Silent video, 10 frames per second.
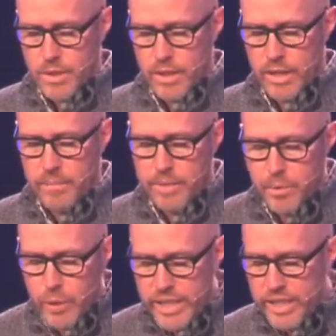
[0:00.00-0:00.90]
And maybe
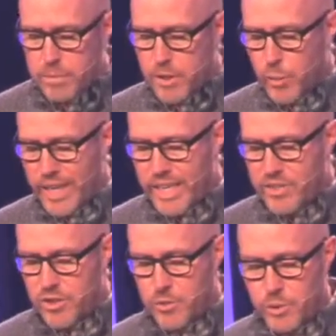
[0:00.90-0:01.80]
we need to be
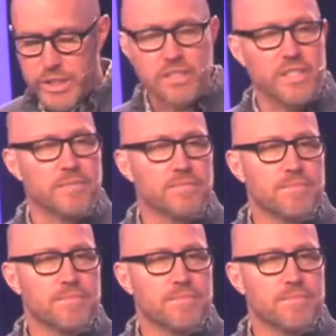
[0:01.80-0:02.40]
awakened to the reason.